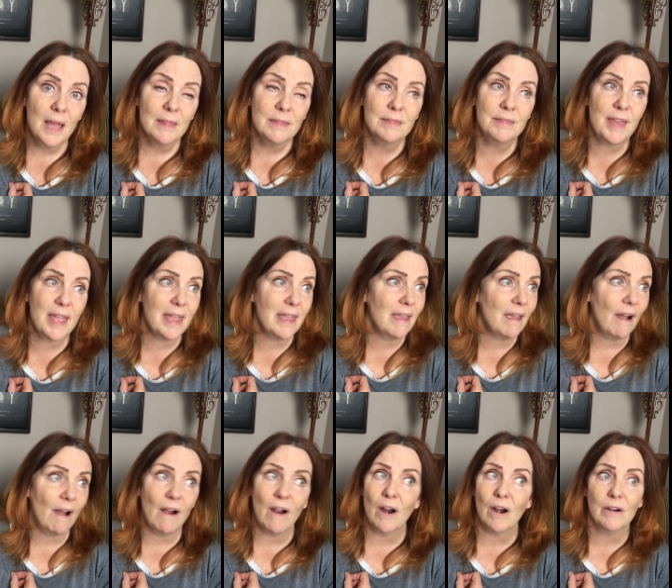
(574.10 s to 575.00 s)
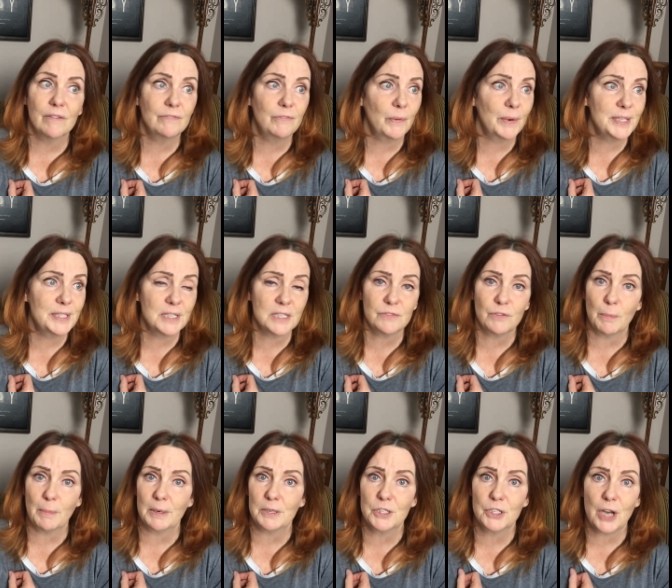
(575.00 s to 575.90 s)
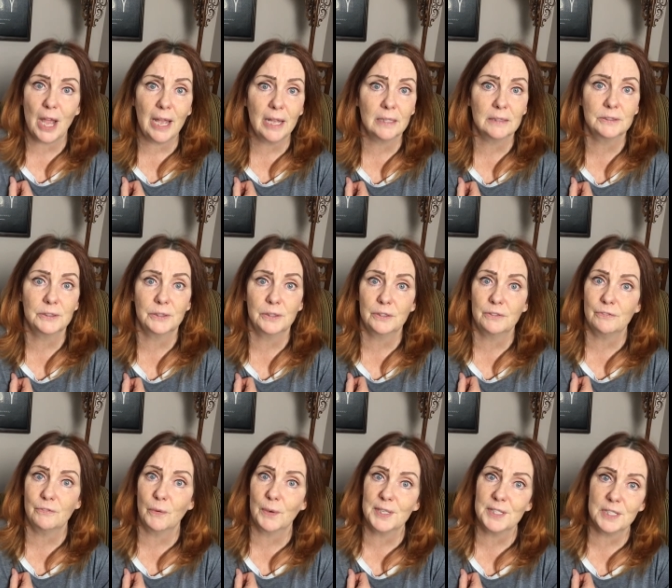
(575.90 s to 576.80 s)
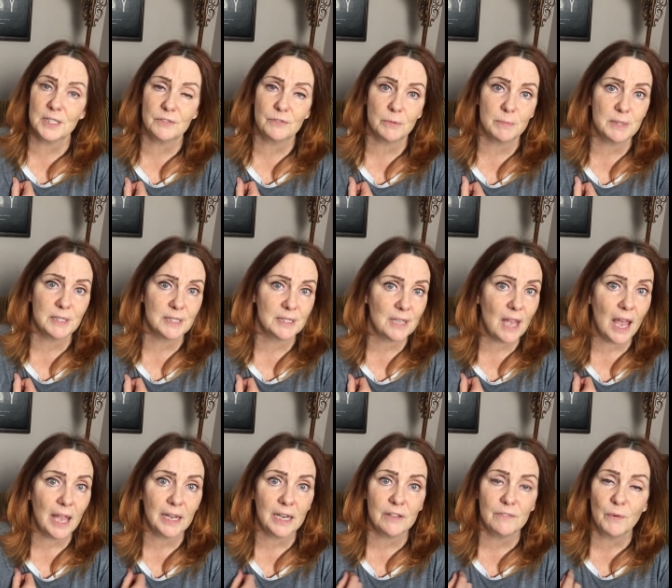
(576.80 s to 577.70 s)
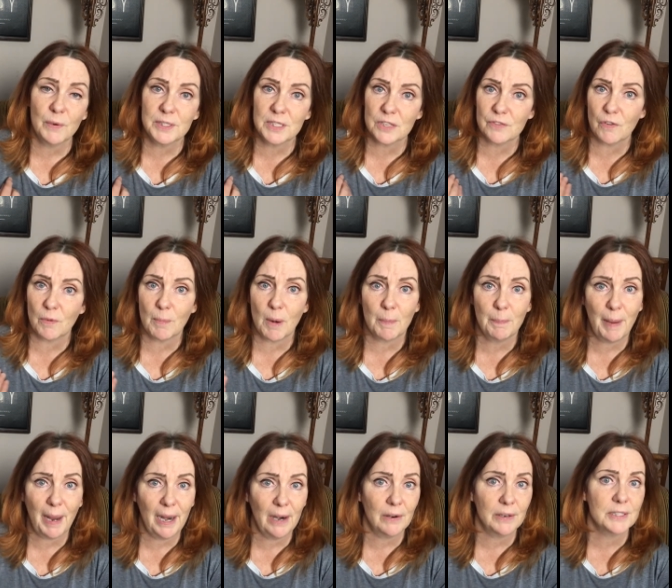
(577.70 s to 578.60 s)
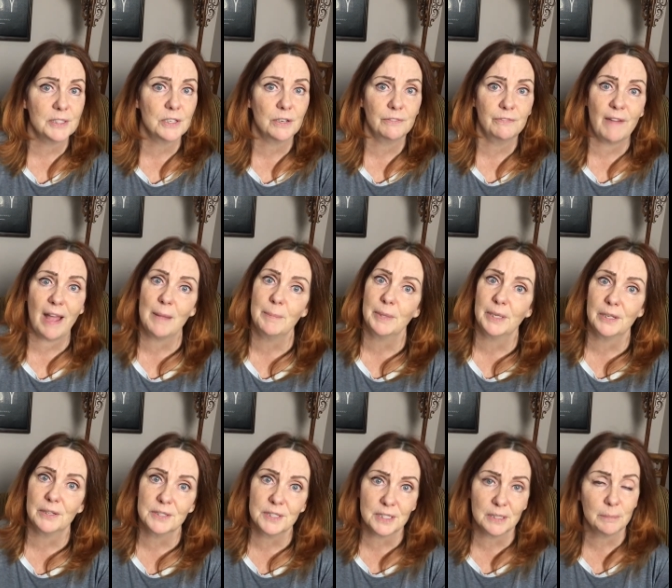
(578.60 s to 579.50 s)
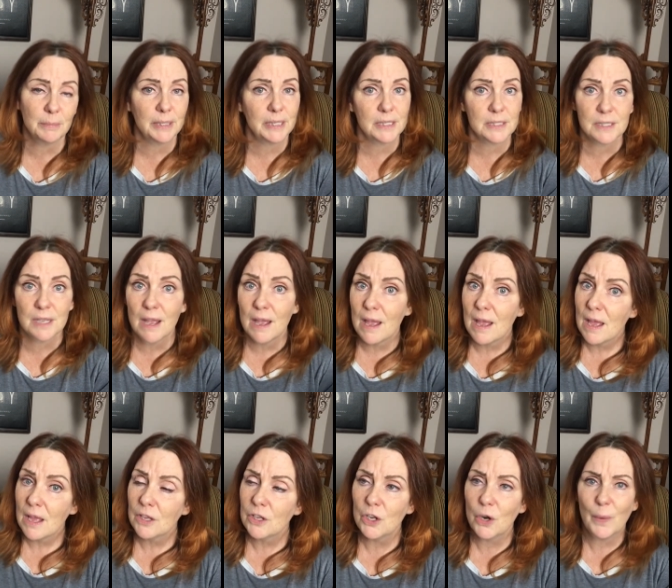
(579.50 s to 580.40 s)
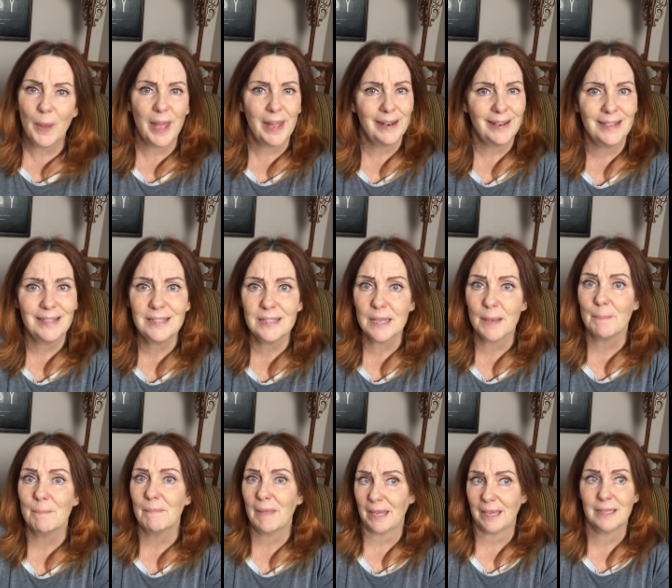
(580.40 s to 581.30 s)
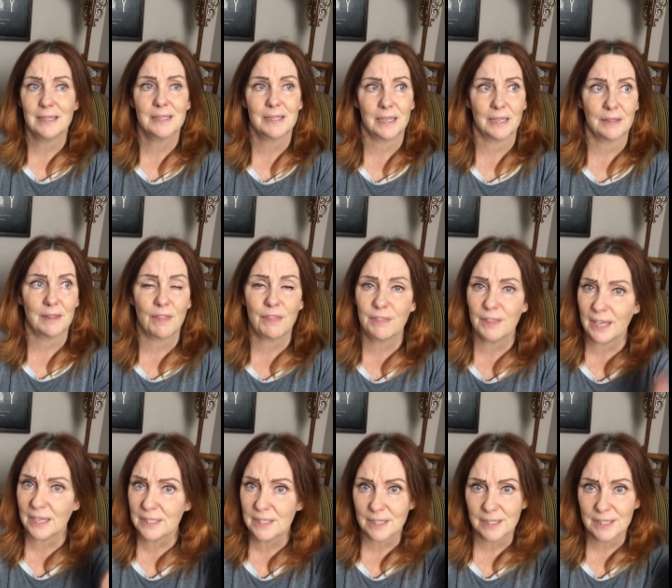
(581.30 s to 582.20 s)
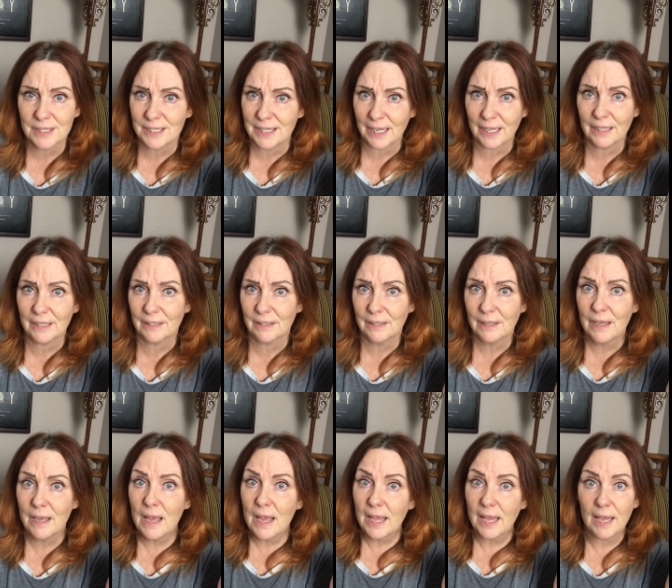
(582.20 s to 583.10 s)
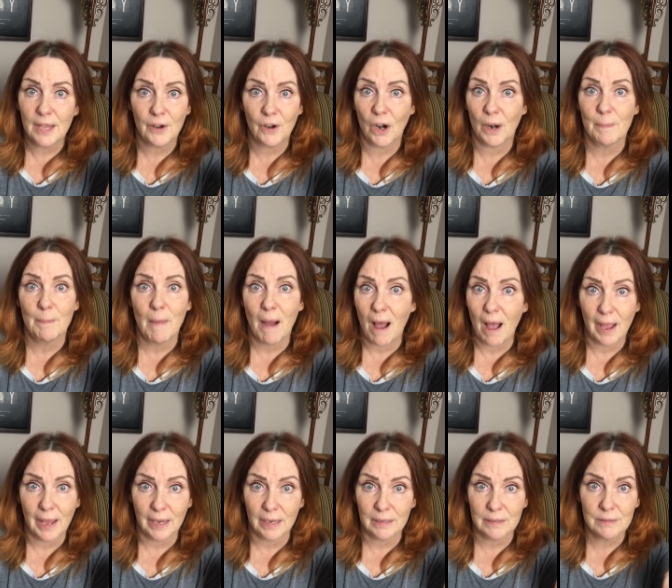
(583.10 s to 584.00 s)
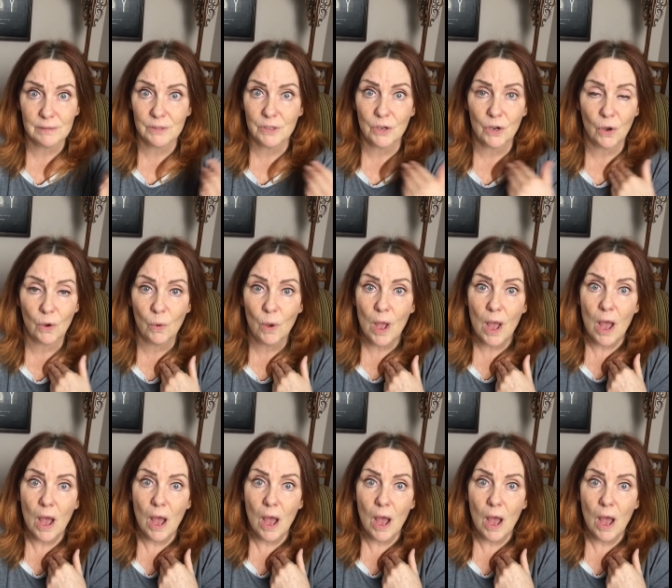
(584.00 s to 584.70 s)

They are voices from our childhood, voices from society, voices from our parents, our family, our siblings, you know. And it's amazing the things that stick in our mind, you know